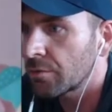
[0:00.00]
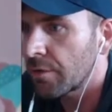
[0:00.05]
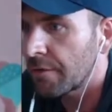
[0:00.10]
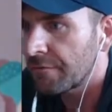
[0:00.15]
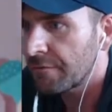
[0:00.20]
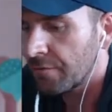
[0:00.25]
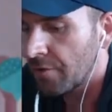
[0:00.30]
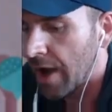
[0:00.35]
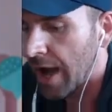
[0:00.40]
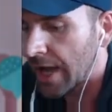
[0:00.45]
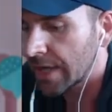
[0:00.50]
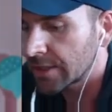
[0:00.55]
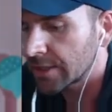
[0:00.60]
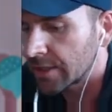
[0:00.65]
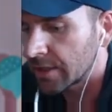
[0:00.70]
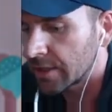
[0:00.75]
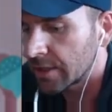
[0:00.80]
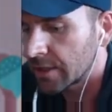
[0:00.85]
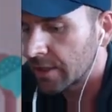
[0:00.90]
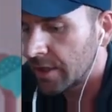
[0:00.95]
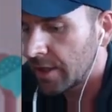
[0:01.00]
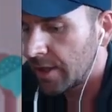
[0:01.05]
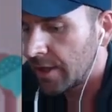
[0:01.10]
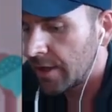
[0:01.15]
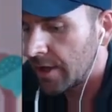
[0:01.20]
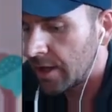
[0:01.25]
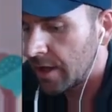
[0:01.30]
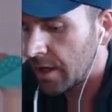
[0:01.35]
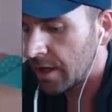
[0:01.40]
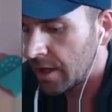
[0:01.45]
Refractor.
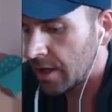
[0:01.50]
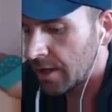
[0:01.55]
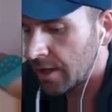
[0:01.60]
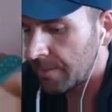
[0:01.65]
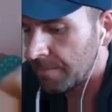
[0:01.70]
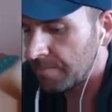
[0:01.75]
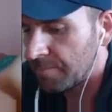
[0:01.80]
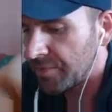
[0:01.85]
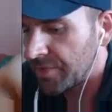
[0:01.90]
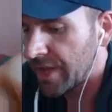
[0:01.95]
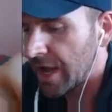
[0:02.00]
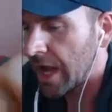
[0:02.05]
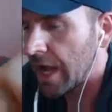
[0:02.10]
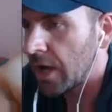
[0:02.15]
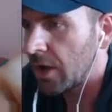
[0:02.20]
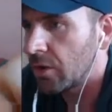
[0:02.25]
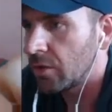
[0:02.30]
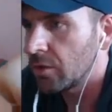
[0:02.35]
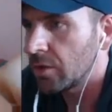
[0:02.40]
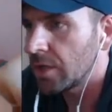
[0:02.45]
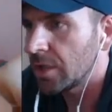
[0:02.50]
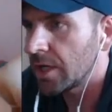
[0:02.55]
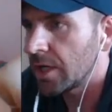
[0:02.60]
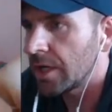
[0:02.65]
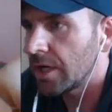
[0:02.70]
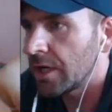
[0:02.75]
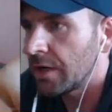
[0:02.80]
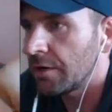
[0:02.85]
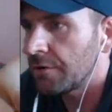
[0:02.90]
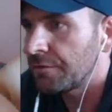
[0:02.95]

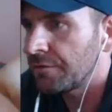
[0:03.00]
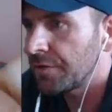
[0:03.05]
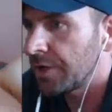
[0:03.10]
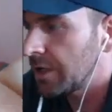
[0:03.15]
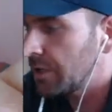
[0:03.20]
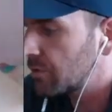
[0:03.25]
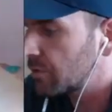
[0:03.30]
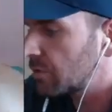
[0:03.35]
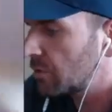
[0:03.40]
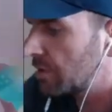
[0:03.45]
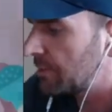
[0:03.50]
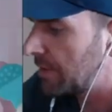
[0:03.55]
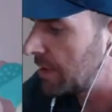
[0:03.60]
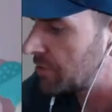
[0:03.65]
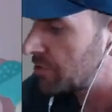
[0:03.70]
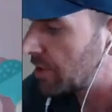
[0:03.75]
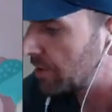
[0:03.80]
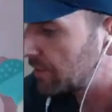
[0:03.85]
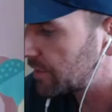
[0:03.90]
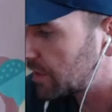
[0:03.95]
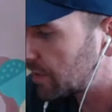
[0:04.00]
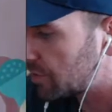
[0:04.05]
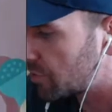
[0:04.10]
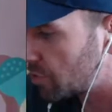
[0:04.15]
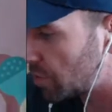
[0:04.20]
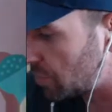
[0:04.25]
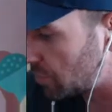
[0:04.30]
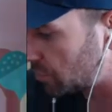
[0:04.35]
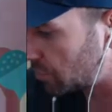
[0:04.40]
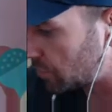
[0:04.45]
Now, funny story about Jessica
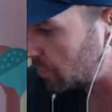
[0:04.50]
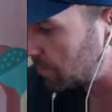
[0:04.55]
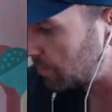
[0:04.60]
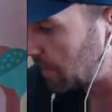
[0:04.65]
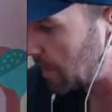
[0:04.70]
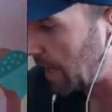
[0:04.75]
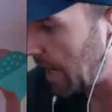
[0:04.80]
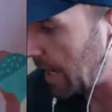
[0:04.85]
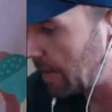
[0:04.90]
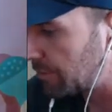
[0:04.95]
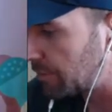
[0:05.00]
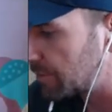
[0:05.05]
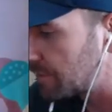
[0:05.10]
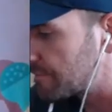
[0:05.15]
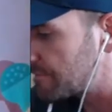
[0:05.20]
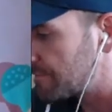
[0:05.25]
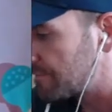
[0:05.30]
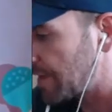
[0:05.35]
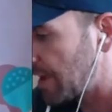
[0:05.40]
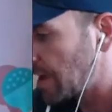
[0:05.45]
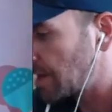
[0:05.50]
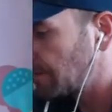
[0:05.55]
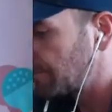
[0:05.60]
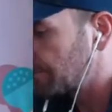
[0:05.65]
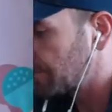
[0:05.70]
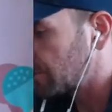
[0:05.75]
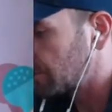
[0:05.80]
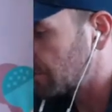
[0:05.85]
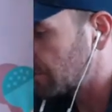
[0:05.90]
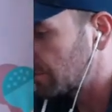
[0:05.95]
Jones, but I was a fan
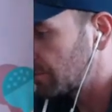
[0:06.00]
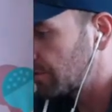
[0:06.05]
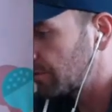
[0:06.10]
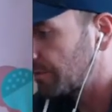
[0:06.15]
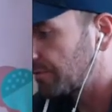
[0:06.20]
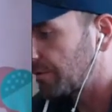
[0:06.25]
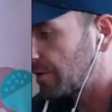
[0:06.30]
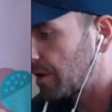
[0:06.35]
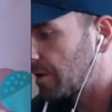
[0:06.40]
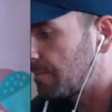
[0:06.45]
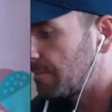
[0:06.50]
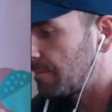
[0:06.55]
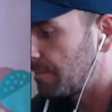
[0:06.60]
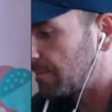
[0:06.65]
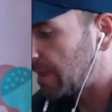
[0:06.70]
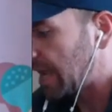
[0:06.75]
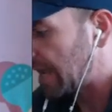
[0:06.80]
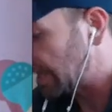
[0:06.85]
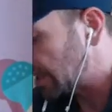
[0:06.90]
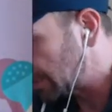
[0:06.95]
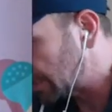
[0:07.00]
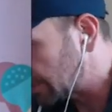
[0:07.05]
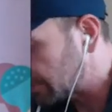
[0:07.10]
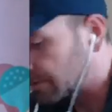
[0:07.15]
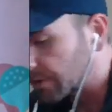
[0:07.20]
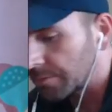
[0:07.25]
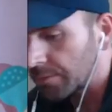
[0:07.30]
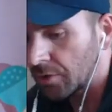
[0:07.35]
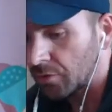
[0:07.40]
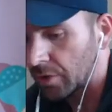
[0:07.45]
of hers from Alias
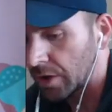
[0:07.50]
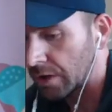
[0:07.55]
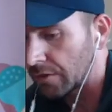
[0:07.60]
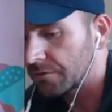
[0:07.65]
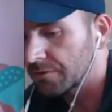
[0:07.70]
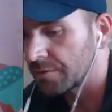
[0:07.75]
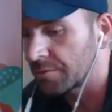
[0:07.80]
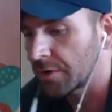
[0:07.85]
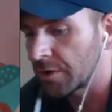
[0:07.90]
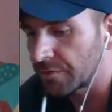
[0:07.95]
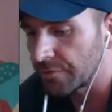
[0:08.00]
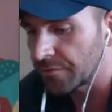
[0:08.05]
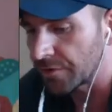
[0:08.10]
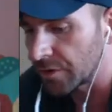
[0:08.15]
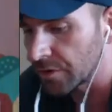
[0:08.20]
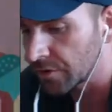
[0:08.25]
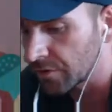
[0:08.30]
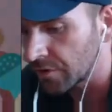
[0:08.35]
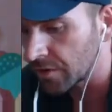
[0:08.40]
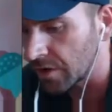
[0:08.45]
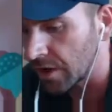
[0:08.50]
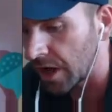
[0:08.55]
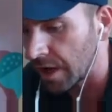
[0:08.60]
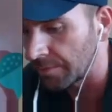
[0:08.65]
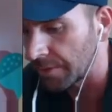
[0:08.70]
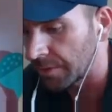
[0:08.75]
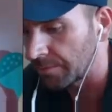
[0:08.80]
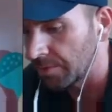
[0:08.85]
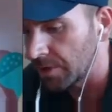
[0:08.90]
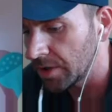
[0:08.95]
#1, from her first
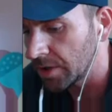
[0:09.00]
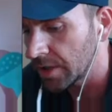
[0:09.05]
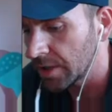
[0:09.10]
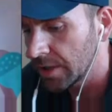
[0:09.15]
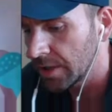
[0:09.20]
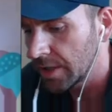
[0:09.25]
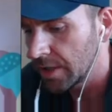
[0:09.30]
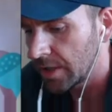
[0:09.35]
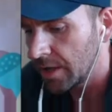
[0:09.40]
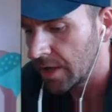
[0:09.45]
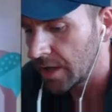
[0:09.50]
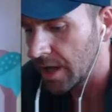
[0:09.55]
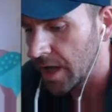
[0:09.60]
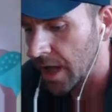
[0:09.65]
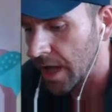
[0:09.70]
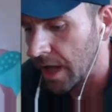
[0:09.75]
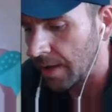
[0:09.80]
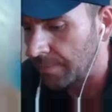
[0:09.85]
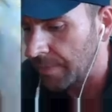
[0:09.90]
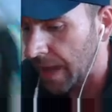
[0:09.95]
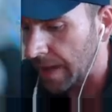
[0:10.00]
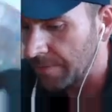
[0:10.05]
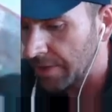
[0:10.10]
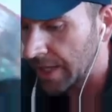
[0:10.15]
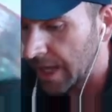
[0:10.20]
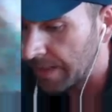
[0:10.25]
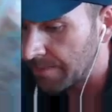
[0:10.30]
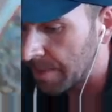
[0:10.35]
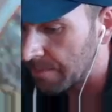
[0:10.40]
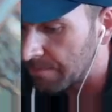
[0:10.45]
comic book. I
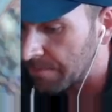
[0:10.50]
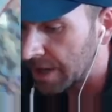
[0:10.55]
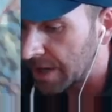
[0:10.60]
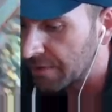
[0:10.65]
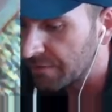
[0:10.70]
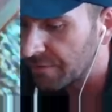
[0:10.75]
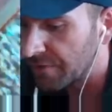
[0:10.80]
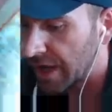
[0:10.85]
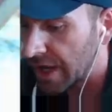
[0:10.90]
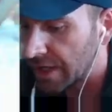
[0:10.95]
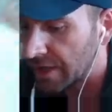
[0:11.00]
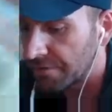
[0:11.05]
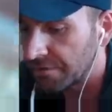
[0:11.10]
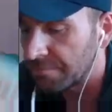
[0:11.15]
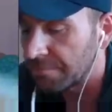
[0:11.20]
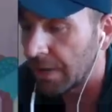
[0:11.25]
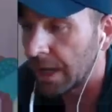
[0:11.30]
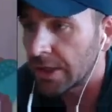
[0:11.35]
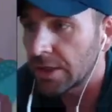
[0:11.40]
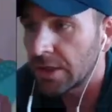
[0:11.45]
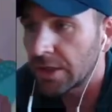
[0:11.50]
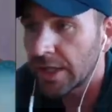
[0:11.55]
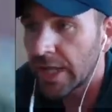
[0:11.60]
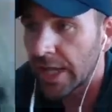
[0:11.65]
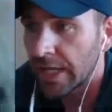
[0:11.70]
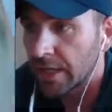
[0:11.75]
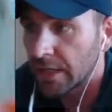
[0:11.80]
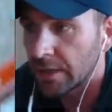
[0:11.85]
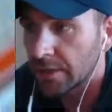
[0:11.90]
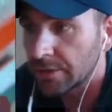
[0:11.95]
became a big fan of Michael
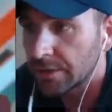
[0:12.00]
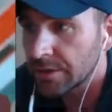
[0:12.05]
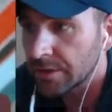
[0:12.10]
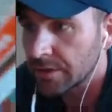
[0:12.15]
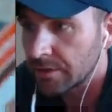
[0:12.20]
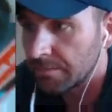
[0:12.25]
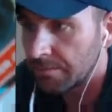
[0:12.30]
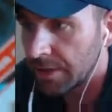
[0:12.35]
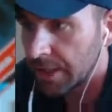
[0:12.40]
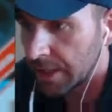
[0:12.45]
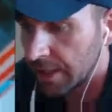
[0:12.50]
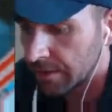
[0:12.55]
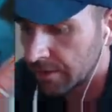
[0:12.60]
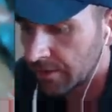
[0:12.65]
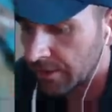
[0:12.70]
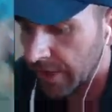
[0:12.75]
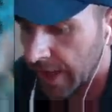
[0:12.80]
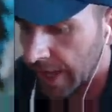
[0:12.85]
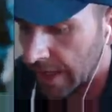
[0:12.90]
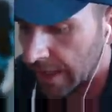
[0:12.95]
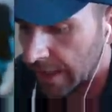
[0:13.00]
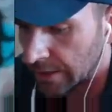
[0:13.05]
Gaydos because of that.